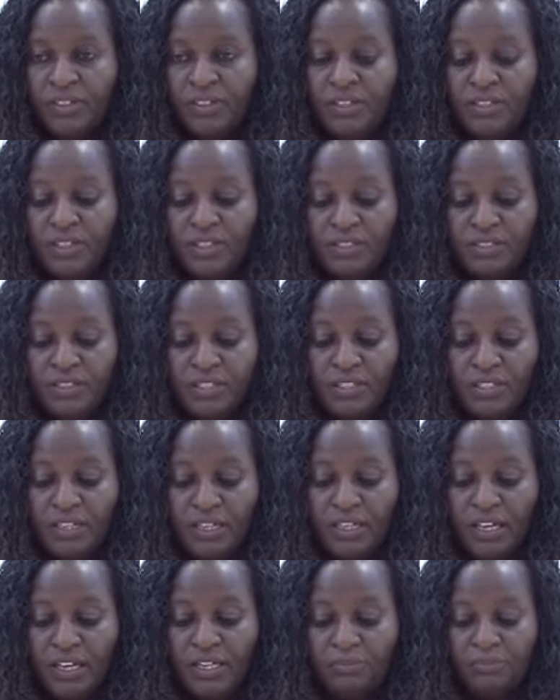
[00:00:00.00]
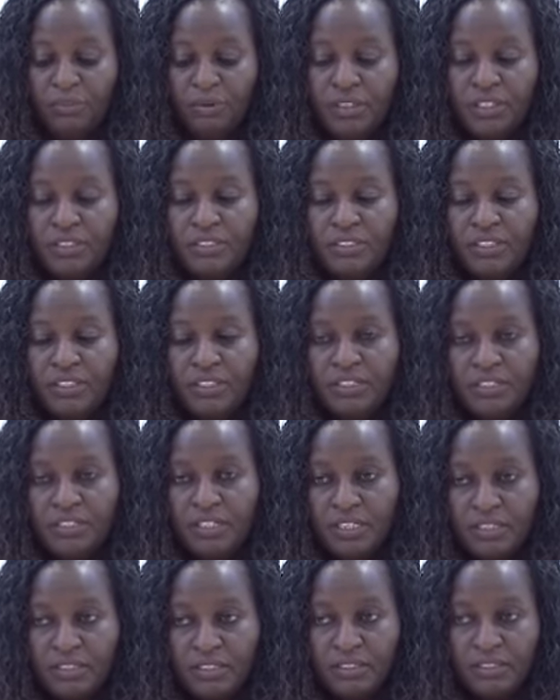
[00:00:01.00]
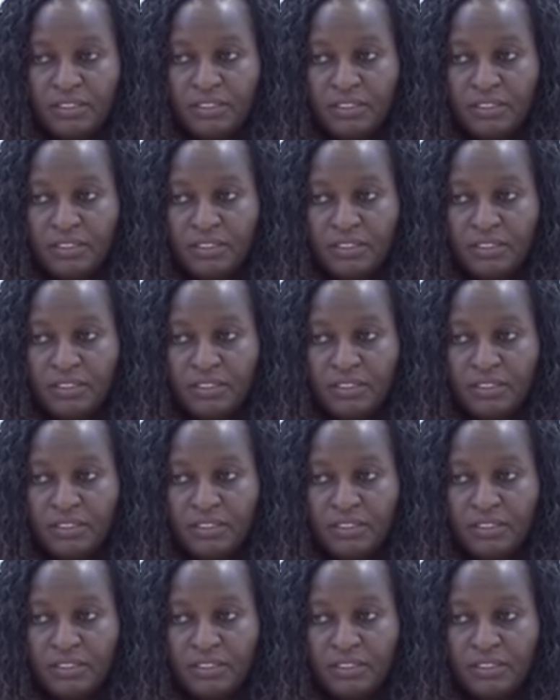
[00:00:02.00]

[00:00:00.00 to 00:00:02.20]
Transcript: He said again politicians.